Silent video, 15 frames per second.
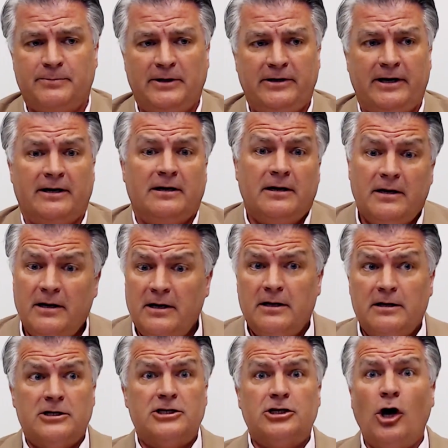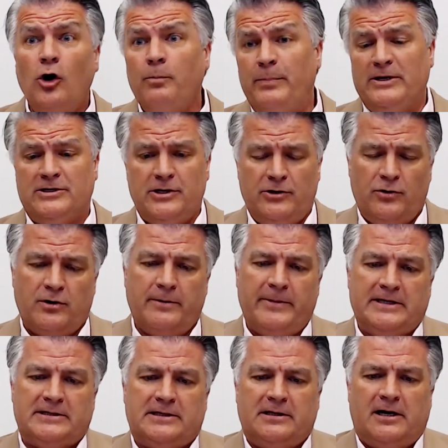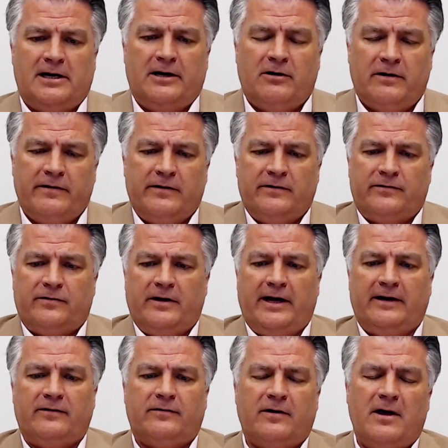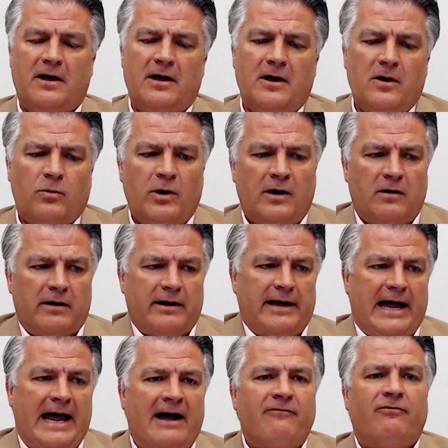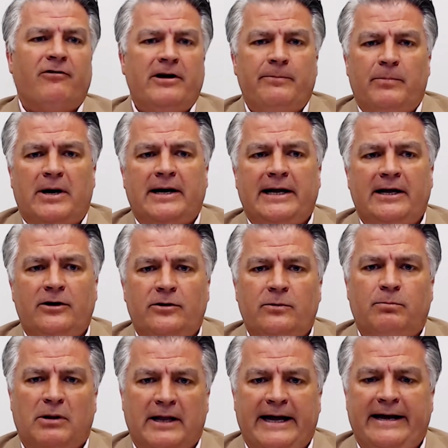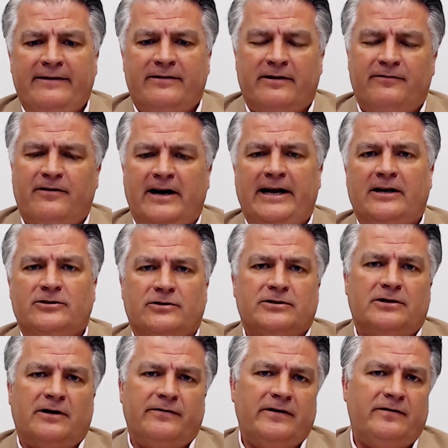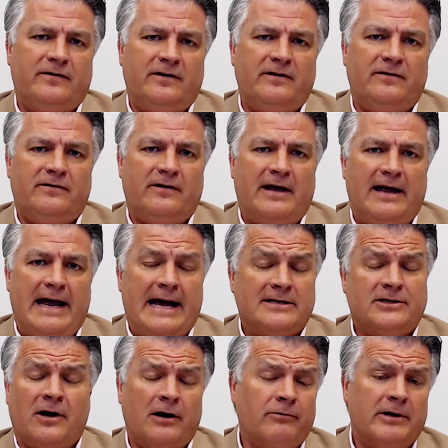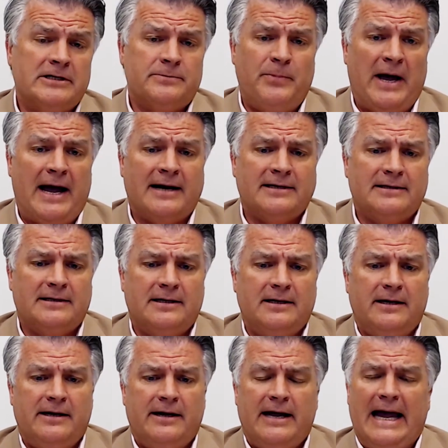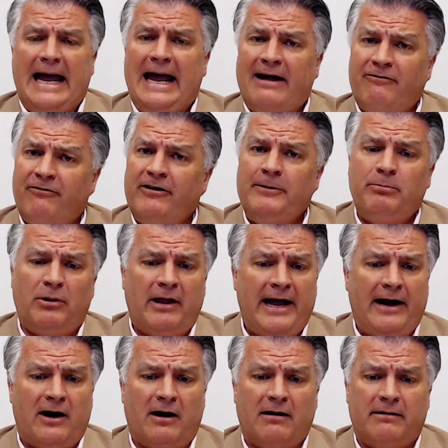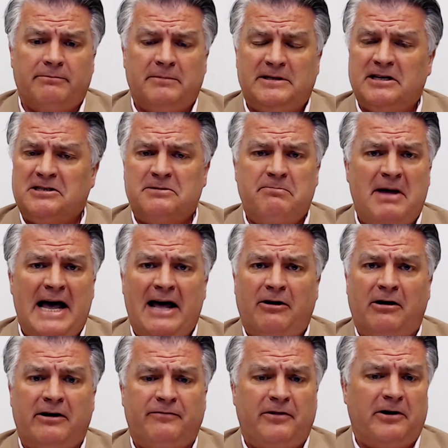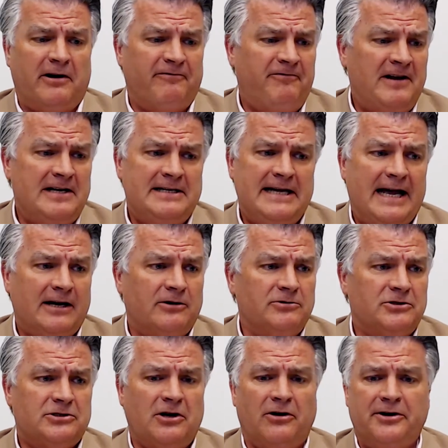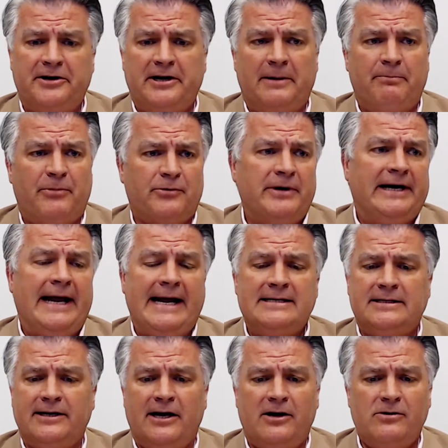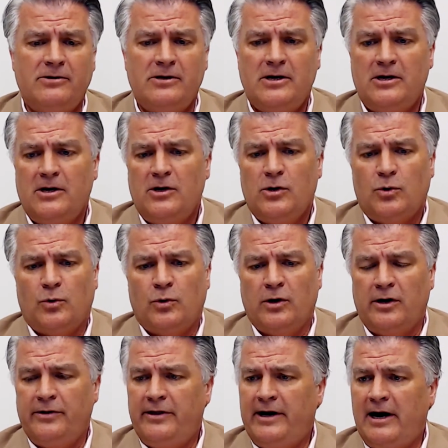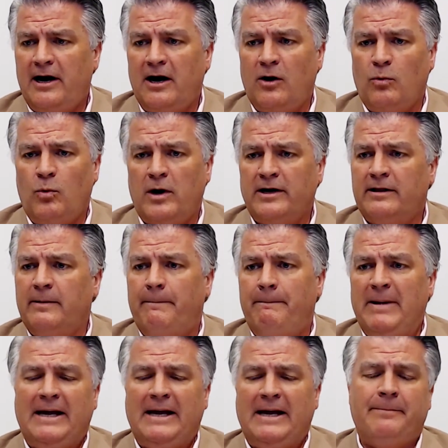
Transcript: million, the scope is enormous on all those things. Well, everybody who plays in financial services has our respect. Every player, doesn't matter if they're a fintech who started up three days ago or they're one of the big